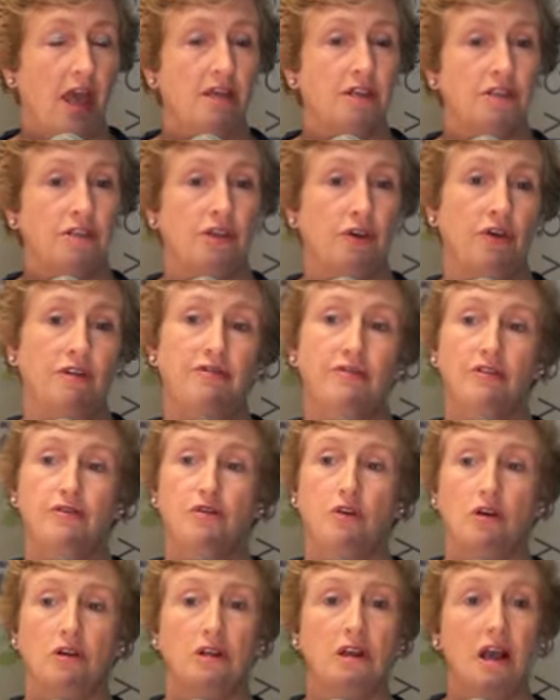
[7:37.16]
So if
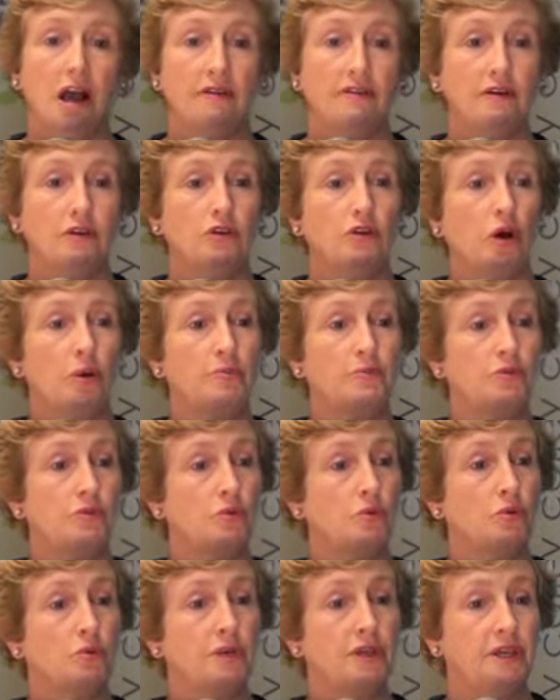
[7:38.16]
you've got cover crops or
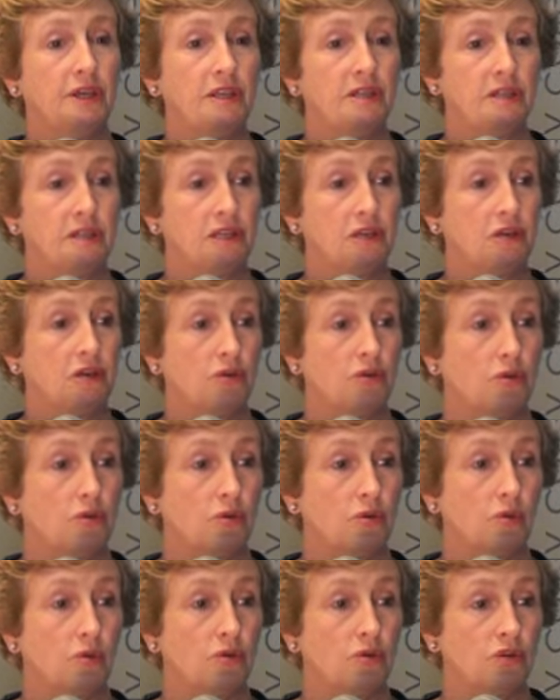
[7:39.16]
weeds in your
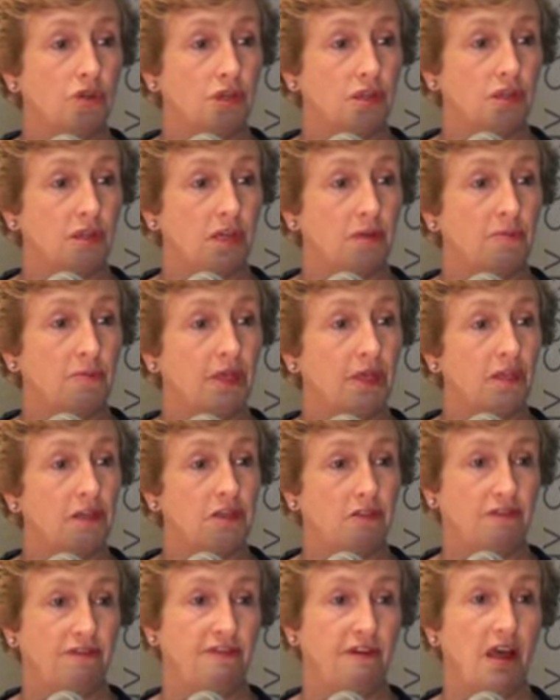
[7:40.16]
orchard that begin
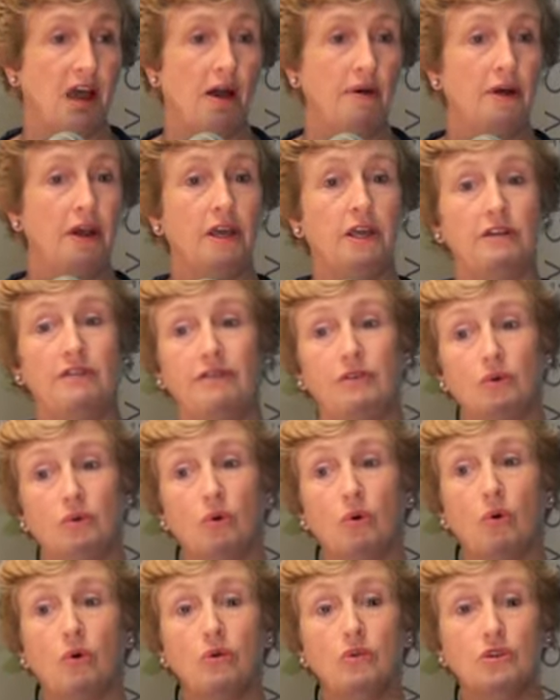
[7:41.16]
to flower, if your
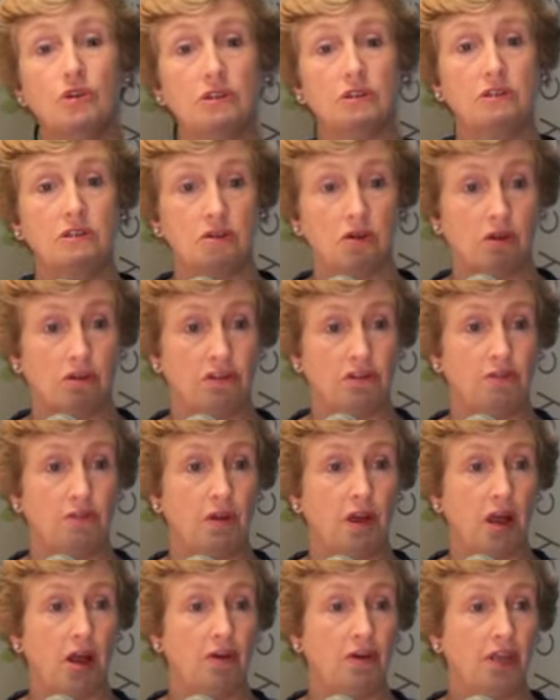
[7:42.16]
orchard starts
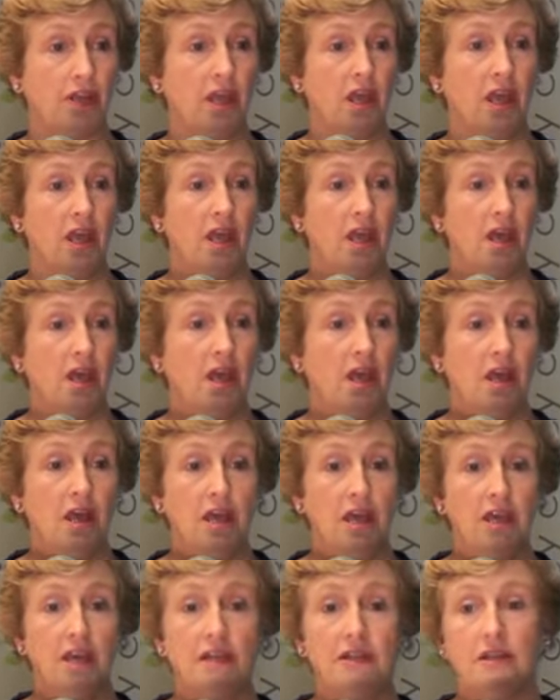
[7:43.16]
flowering,
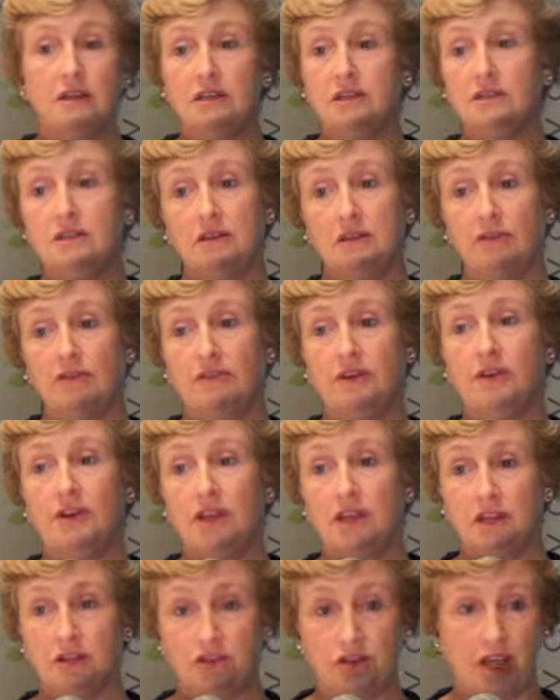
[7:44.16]
it is
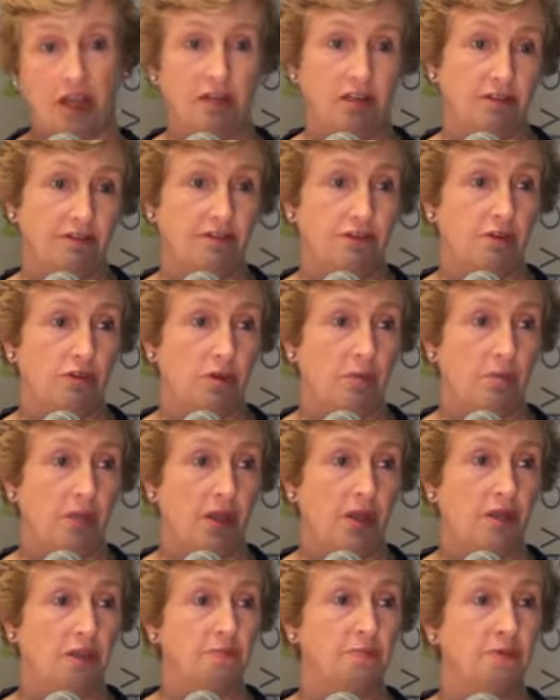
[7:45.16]
very attractive to them.
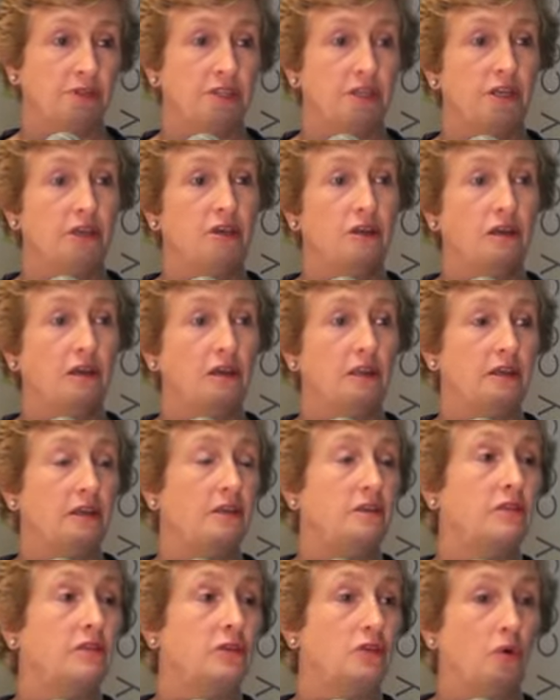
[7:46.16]
And particularly
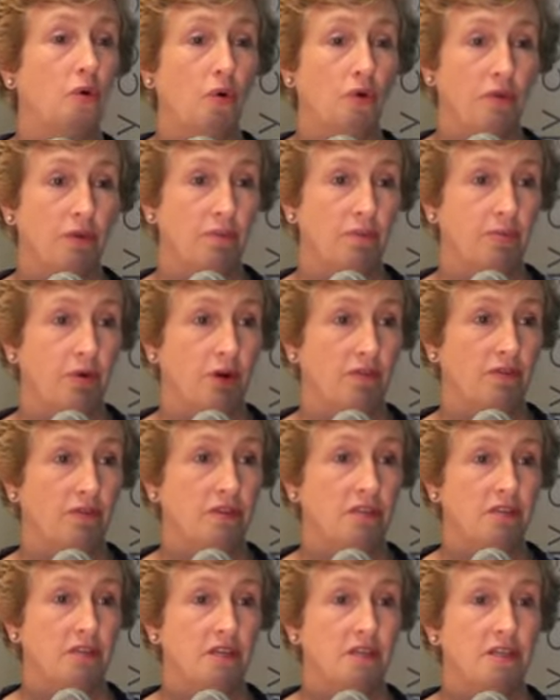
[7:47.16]
in the northern
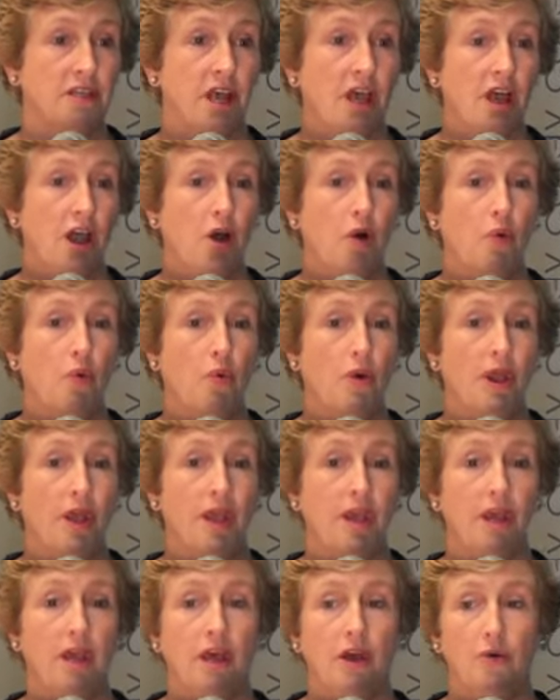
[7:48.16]
provinces
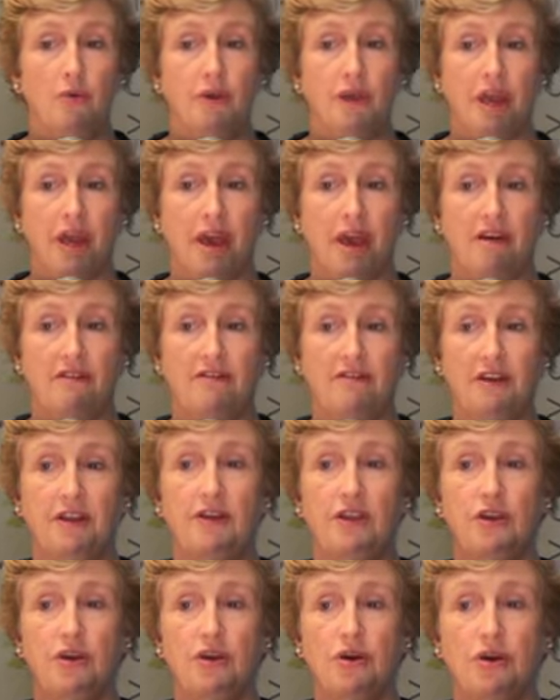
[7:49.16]
where we have
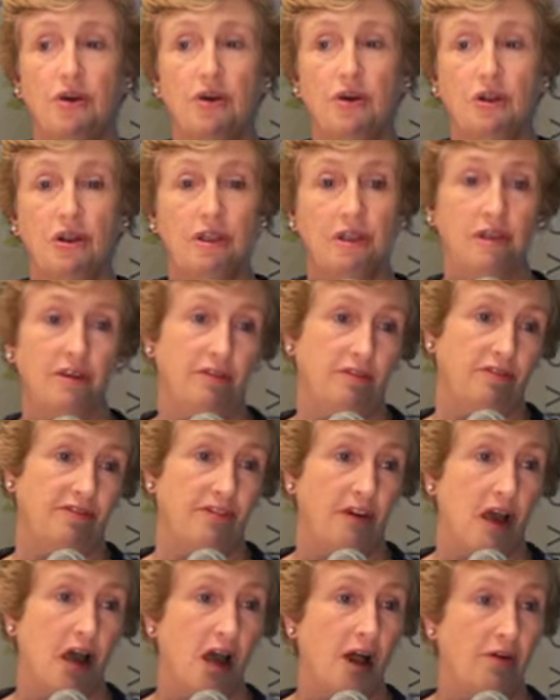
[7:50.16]
very early
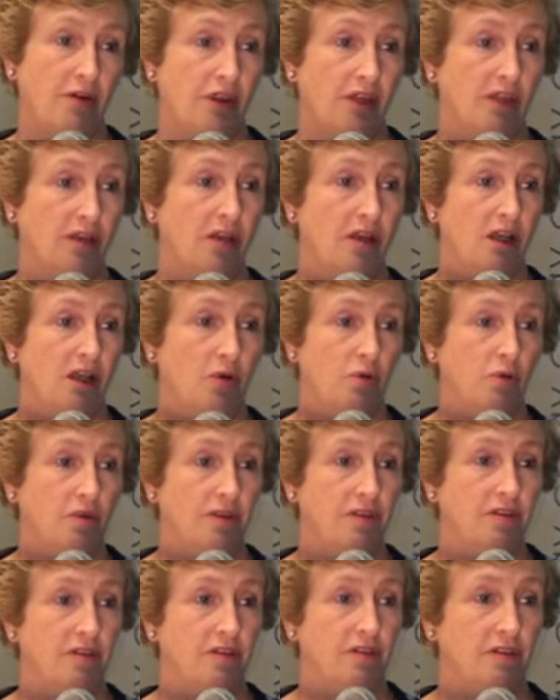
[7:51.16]
flowering
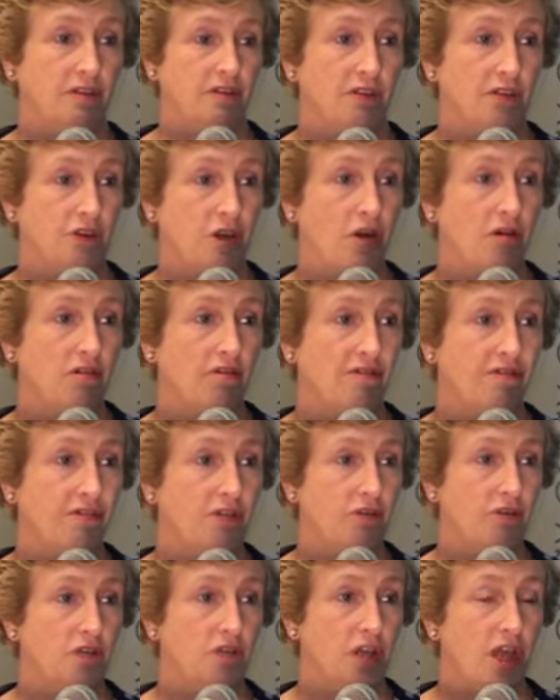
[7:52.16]
with the stone
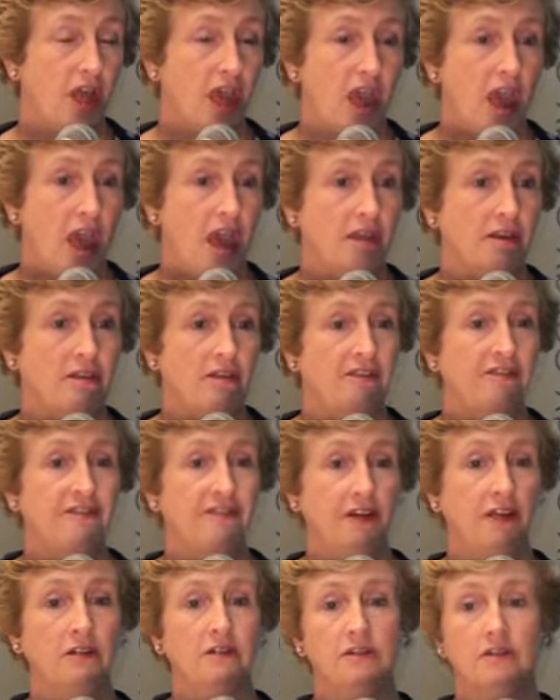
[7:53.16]
fruit, and the
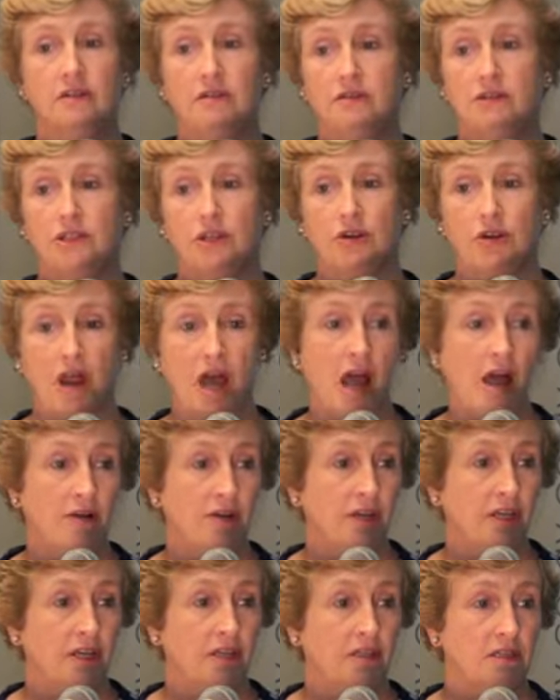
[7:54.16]
felt
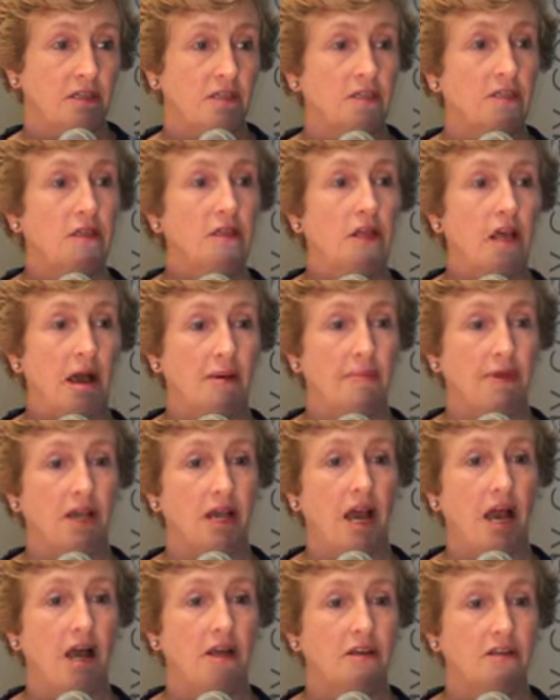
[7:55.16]
surrounding it is still
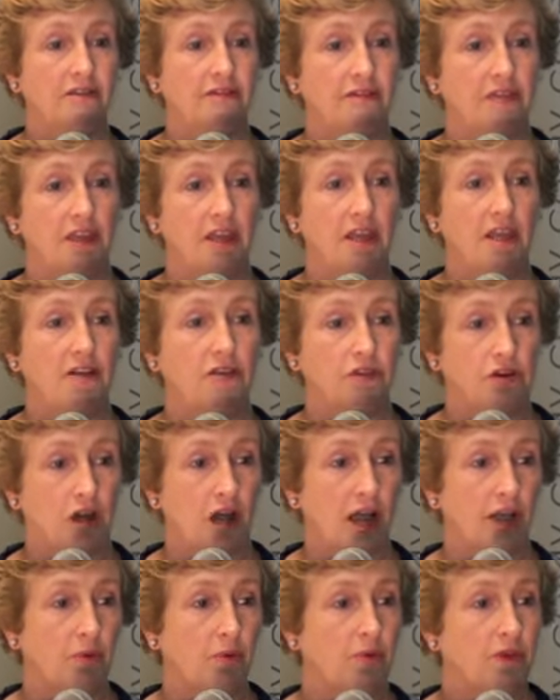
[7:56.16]
coming out of their
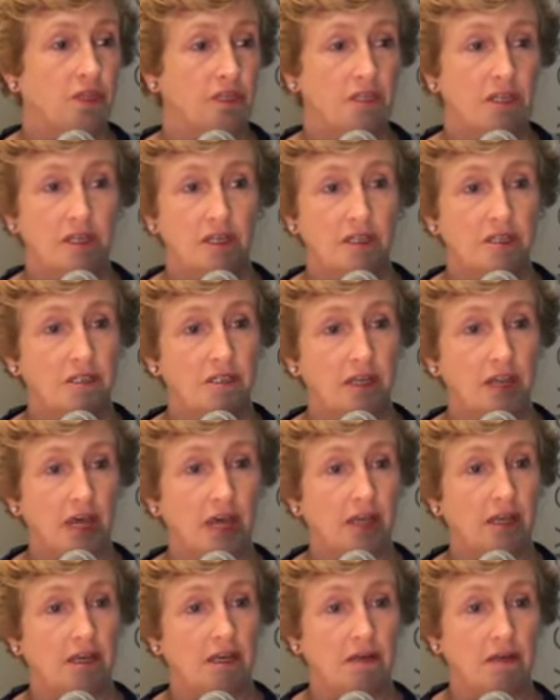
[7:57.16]
dry winter. It's
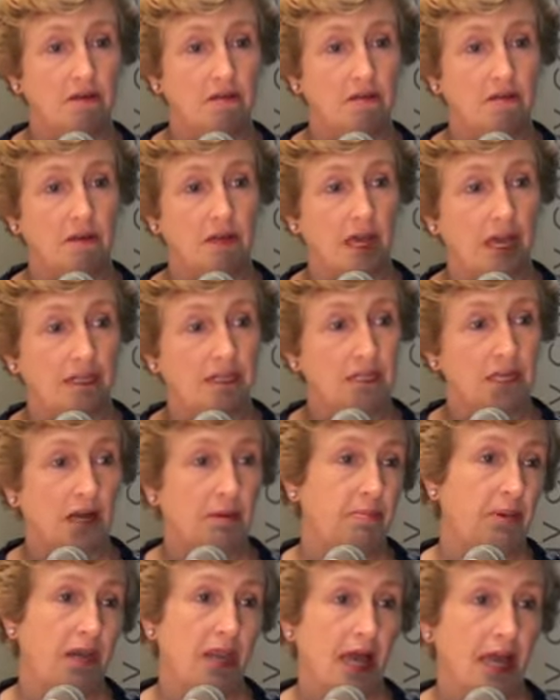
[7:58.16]
like lighting
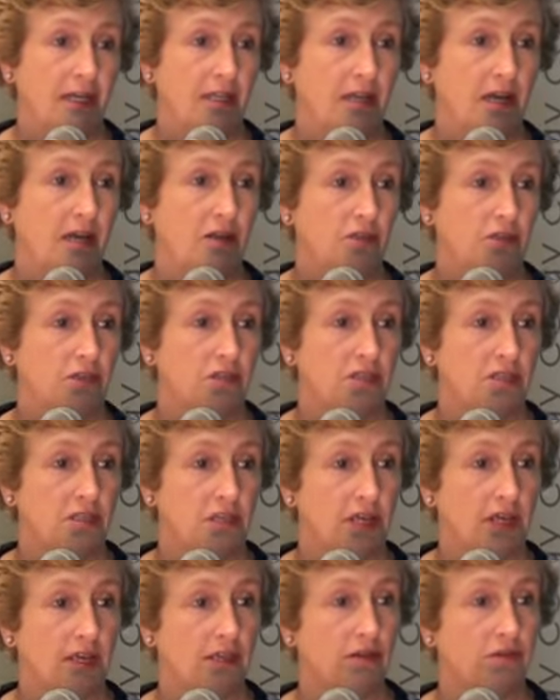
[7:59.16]
up a lighthouse and
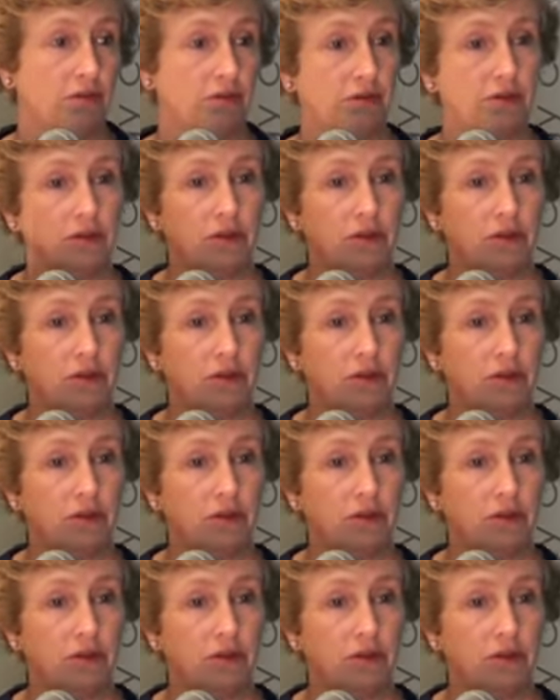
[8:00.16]
say, "You